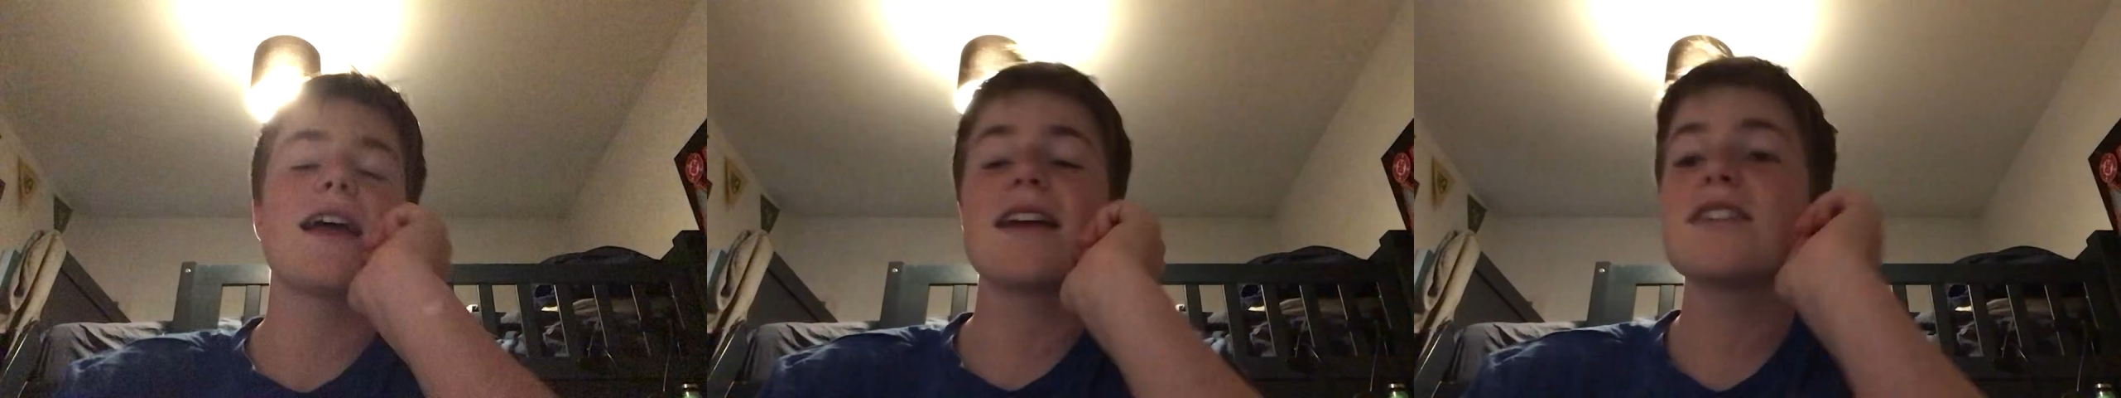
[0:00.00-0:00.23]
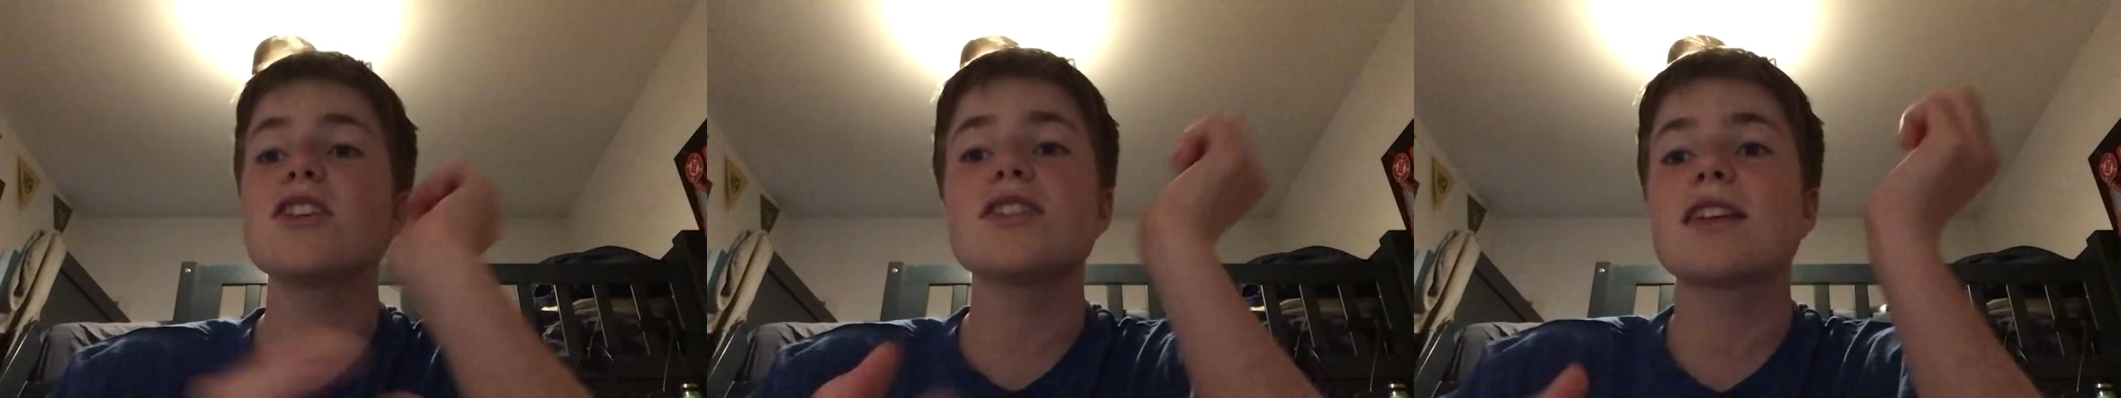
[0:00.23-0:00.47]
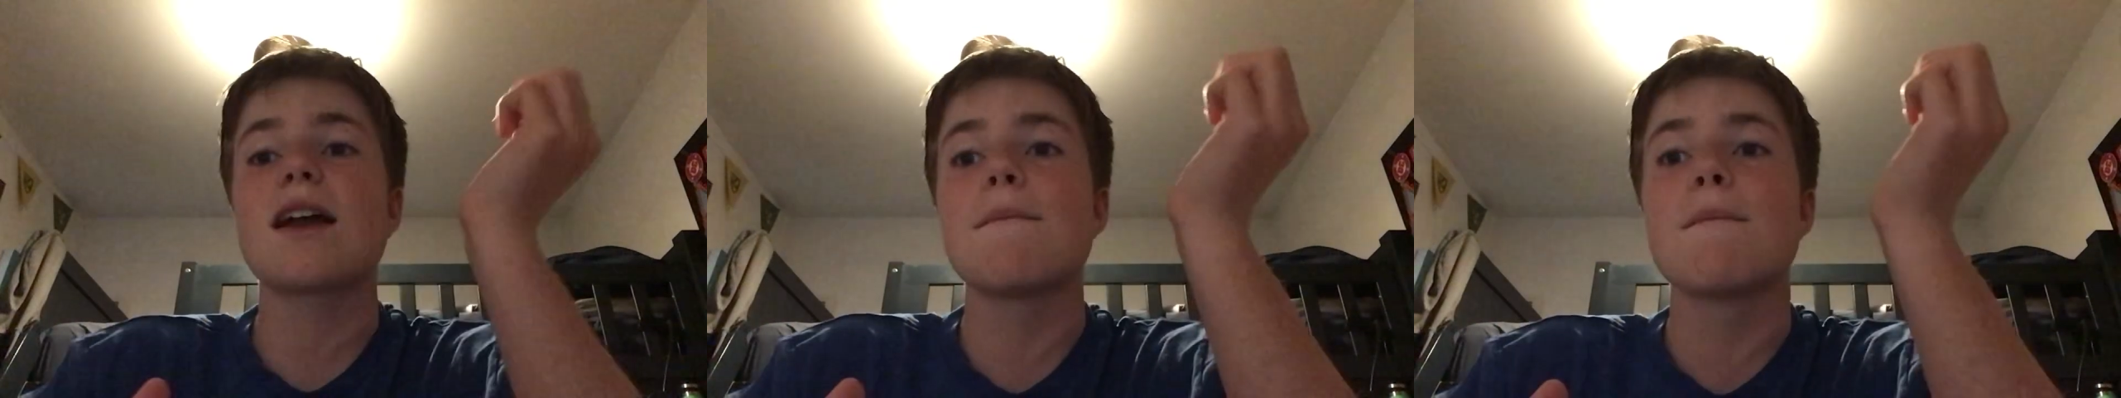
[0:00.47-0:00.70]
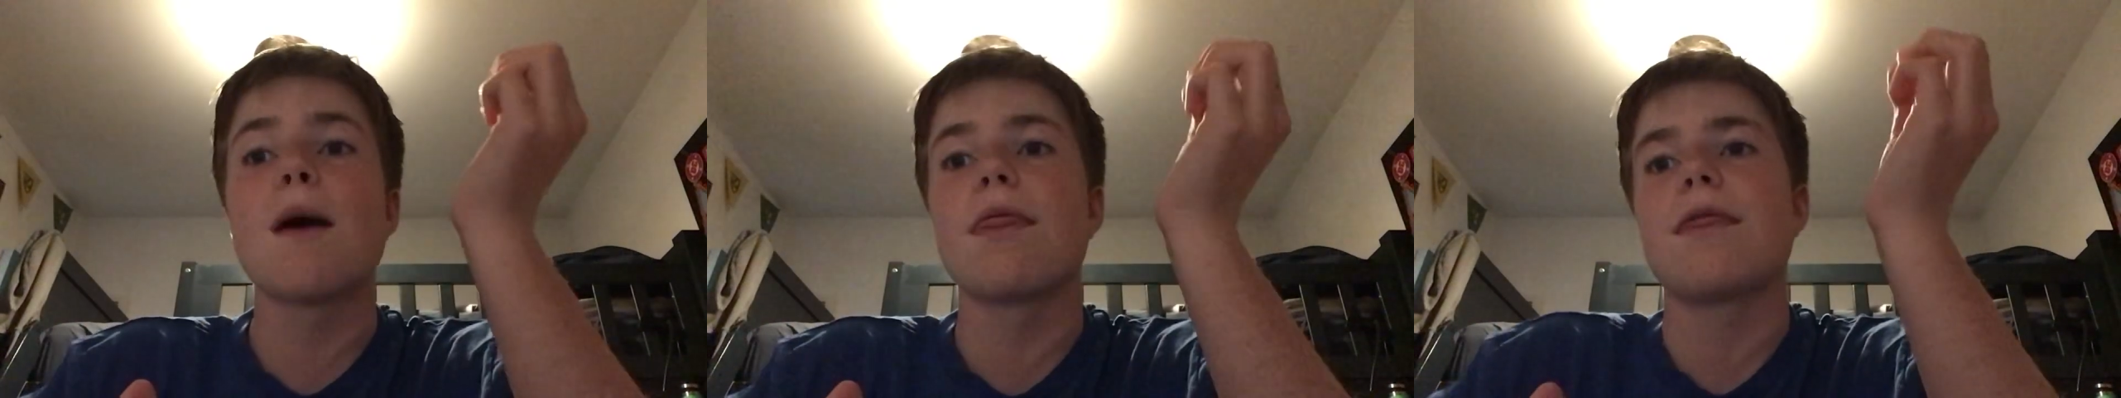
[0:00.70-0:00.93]
It took us like a
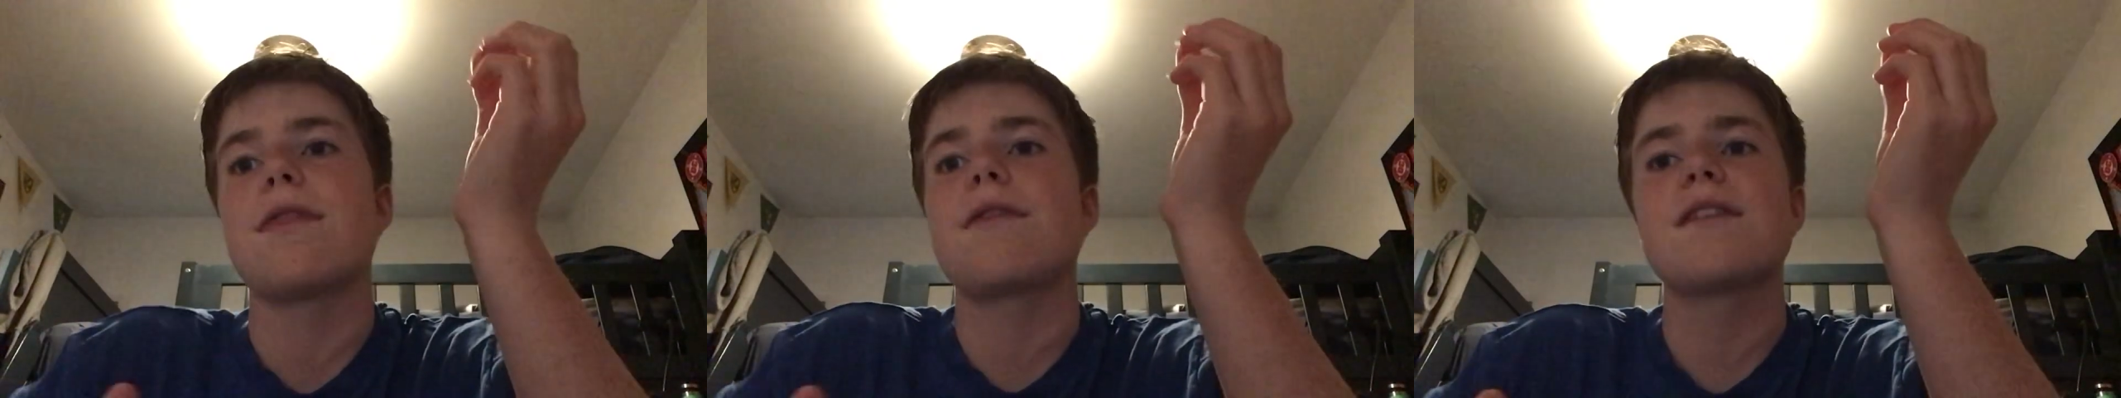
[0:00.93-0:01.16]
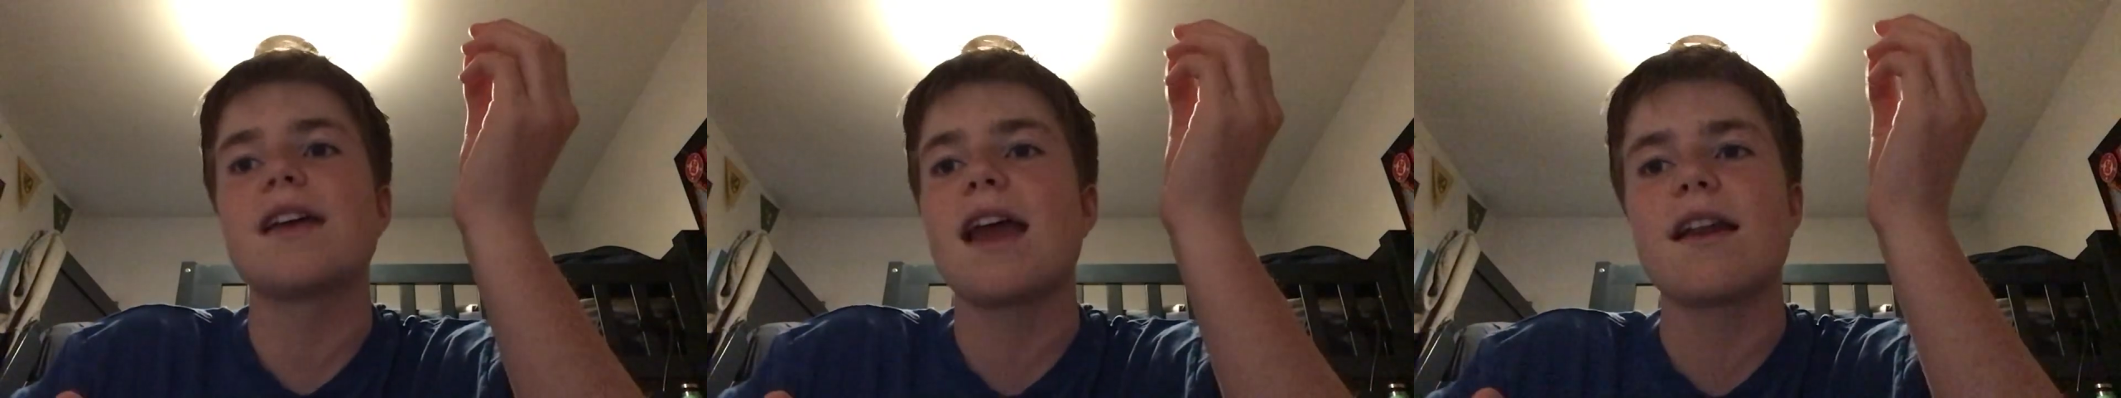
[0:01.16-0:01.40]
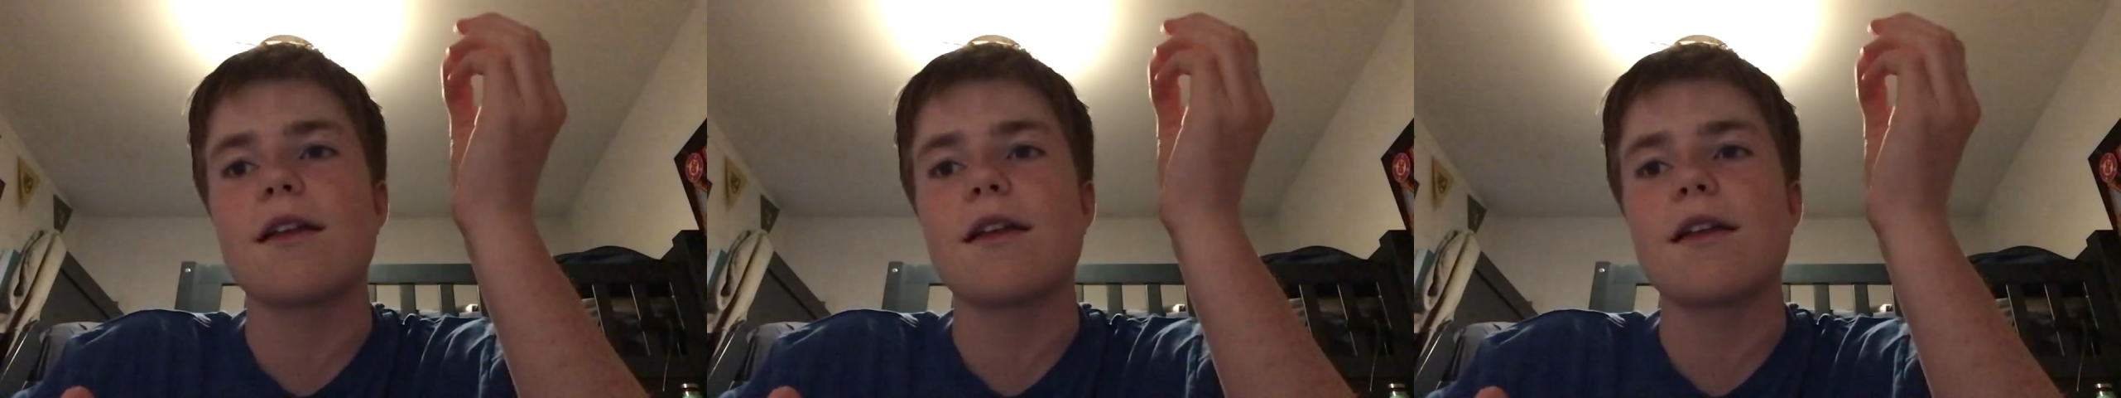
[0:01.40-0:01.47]
month to gain